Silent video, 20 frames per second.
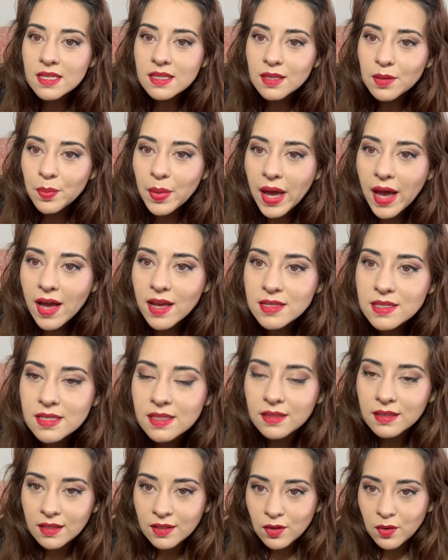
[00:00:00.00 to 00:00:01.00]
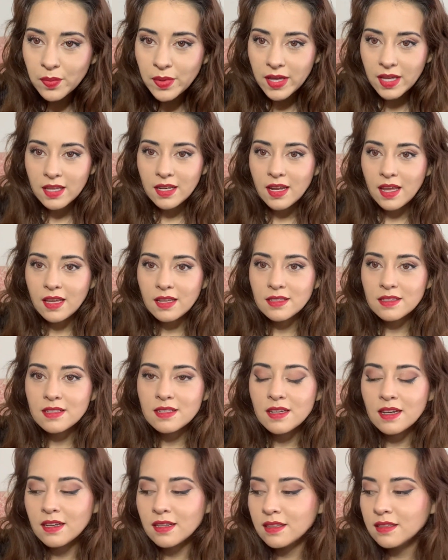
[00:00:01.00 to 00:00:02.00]
the past a little bit and
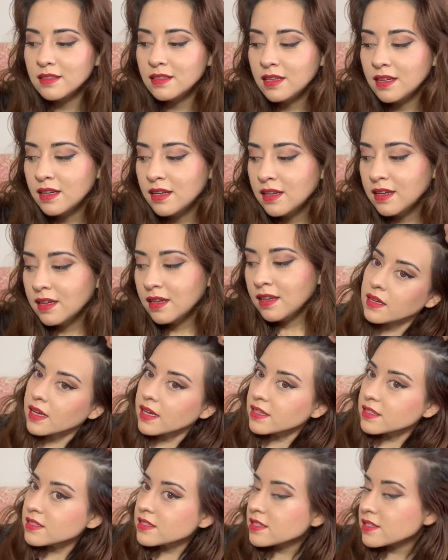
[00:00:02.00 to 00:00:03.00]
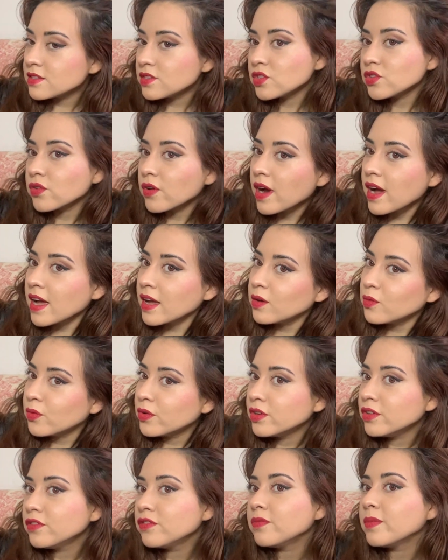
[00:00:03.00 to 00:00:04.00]
try
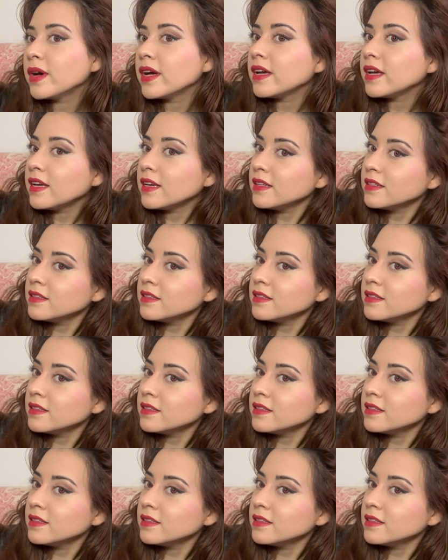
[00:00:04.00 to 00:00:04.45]
one of my